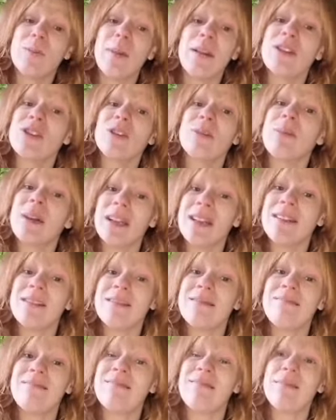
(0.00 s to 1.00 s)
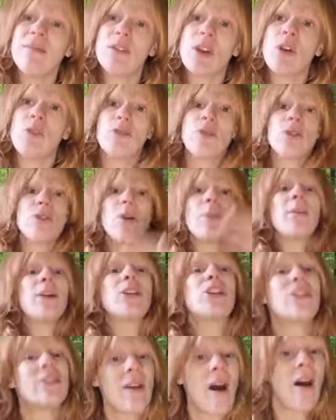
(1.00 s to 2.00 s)
spend so
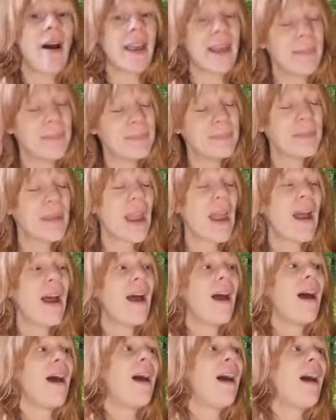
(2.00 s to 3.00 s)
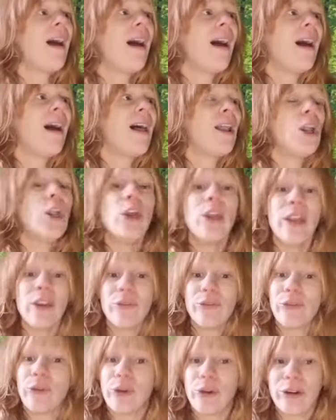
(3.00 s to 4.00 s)
much time
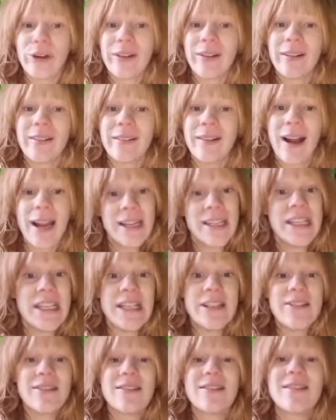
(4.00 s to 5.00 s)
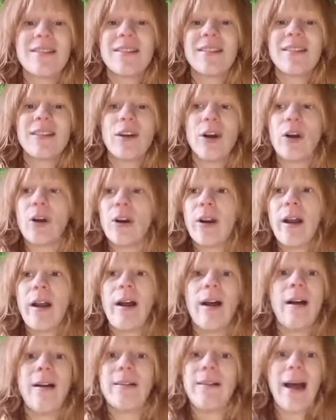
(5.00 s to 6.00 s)
looking for ideas,
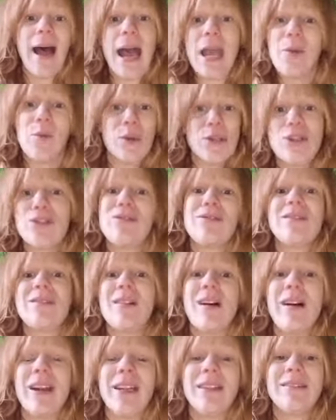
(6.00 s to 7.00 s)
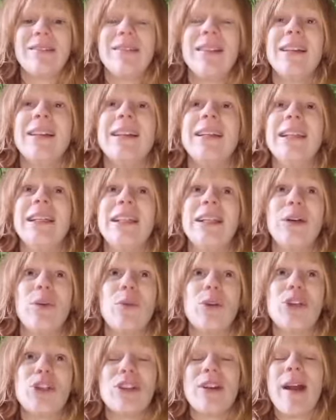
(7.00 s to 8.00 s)
or I want to design,
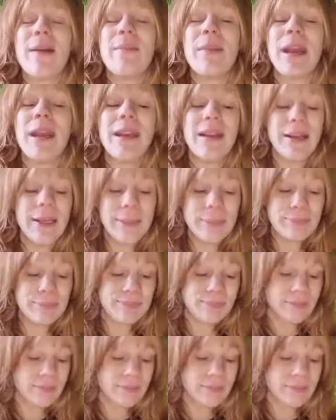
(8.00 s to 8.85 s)
what should I make?